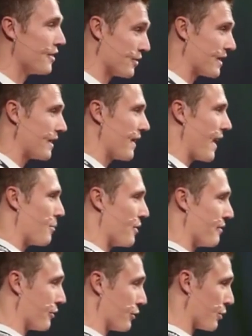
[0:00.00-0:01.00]
There's
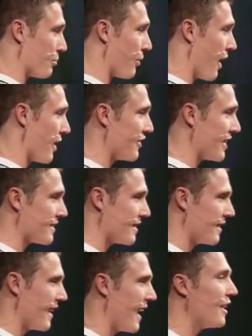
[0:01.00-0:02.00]
collaborative group
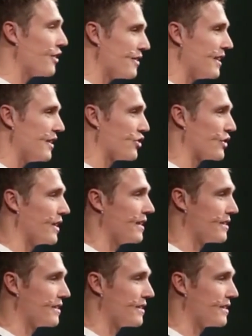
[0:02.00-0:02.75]
projects, and our teacher